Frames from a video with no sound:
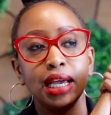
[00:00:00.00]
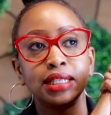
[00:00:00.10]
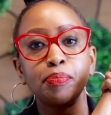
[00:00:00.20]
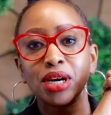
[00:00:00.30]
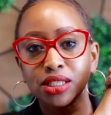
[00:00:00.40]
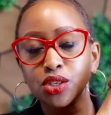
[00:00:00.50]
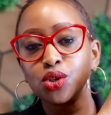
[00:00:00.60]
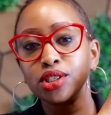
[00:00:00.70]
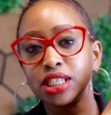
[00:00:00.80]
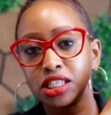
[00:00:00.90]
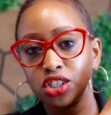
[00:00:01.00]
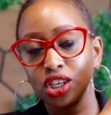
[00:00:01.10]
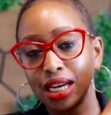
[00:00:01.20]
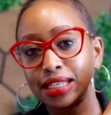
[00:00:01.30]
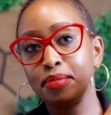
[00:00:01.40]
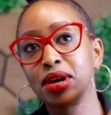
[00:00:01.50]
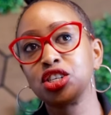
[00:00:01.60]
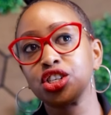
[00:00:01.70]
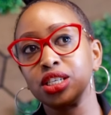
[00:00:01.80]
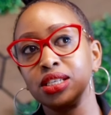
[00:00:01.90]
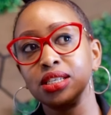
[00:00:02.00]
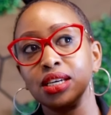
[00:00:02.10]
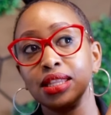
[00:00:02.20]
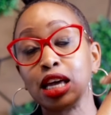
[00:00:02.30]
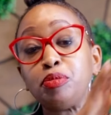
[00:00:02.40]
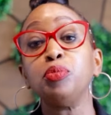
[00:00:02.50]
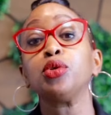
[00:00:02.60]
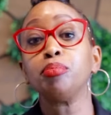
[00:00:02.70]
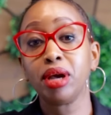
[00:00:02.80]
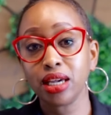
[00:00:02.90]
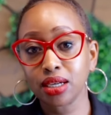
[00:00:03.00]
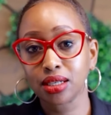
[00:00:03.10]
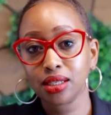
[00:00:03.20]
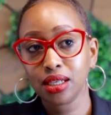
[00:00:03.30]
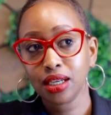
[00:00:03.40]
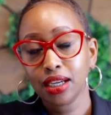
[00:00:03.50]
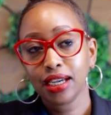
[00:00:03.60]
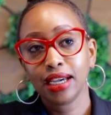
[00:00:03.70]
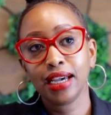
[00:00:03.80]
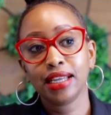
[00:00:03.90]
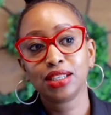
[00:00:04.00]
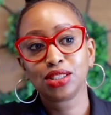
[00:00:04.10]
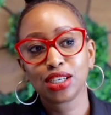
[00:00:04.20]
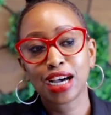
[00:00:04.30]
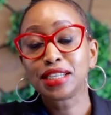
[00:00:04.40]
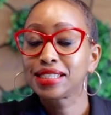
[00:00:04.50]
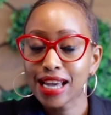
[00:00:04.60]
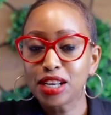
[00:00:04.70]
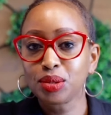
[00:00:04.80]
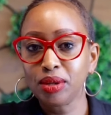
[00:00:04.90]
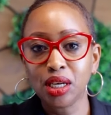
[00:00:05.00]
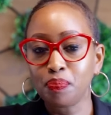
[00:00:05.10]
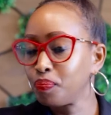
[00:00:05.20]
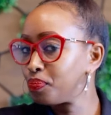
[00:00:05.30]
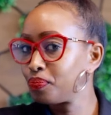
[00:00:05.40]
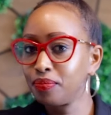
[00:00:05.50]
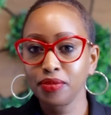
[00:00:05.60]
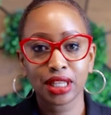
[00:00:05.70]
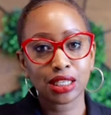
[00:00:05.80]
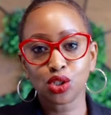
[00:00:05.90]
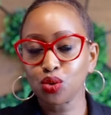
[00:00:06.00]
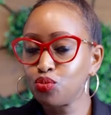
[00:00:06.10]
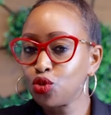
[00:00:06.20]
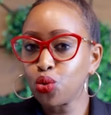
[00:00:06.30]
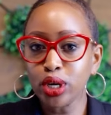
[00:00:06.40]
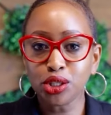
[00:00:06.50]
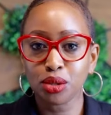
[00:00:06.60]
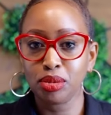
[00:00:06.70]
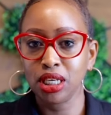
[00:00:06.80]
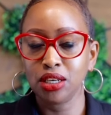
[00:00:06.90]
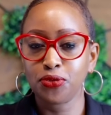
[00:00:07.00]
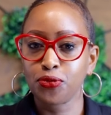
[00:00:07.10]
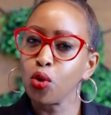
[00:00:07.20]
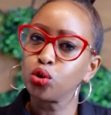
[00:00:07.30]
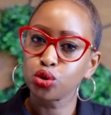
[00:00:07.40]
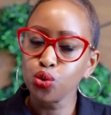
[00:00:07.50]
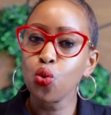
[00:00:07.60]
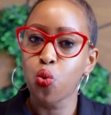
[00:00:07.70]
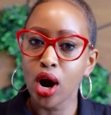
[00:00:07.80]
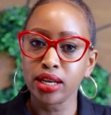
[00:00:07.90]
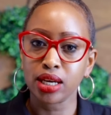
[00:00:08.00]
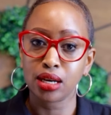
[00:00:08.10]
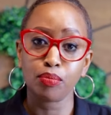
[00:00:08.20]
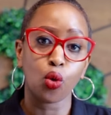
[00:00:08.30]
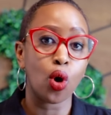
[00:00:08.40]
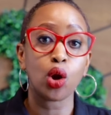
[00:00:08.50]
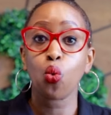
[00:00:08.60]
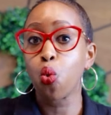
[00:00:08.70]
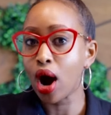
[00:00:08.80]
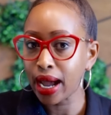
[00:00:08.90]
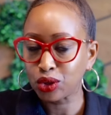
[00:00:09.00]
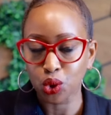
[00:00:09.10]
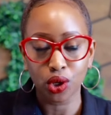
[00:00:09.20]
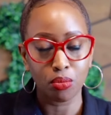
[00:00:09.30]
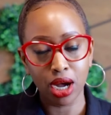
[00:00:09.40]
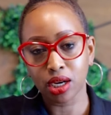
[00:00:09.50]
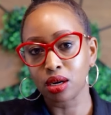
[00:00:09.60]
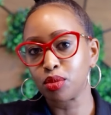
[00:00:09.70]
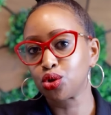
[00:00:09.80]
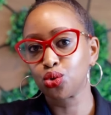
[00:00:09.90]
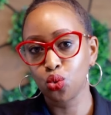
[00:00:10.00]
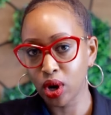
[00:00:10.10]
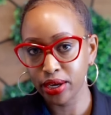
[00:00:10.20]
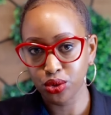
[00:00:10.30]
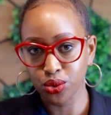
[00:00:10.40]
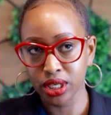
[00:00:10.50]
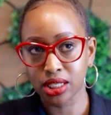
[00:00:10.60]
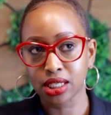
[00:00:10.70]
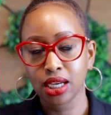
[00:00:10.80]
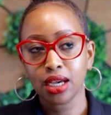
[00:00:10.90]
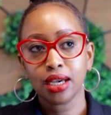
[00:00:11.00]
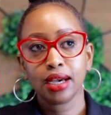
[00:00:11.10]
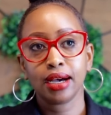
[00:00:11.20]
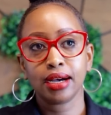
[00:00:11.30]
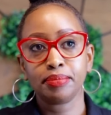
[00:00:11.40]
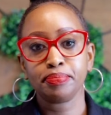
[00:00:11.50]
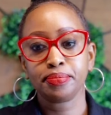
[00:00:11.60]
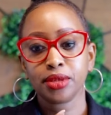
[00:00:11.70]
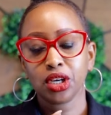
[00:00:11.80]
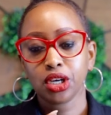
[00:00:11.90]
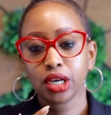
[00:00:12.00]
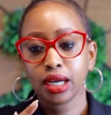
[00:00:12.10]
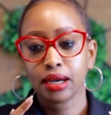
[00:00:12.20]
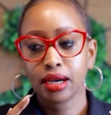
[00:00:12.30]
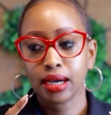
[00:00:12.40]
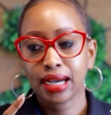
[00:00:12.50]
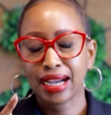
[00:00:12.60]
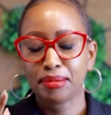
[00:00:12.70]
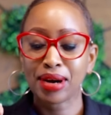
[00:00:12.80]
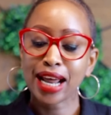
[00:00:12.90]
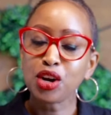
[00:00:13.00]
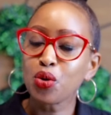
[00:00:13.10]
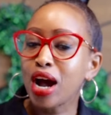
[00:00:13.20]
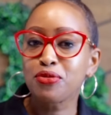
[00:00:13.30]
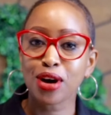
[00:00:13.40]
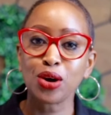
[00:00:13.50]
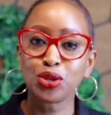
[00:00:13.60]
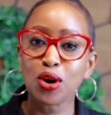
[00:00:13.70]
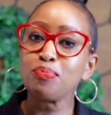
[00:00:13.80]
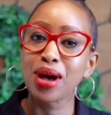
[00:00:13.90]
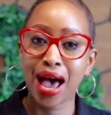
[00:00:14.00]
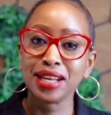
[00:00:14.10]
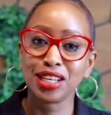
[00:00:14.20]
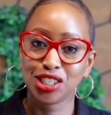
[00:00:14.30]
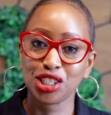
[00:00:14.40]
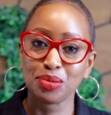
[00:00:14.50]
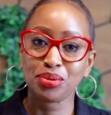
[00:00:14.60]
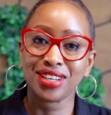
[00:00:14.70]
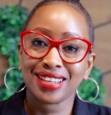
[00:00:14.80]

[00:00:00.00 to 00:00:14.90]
it's a personal decision, as I mentioned, that people make. And understandably, there's going to be folks who wonder, number one, why talk about it? Number two, why do it? But I know I found companionship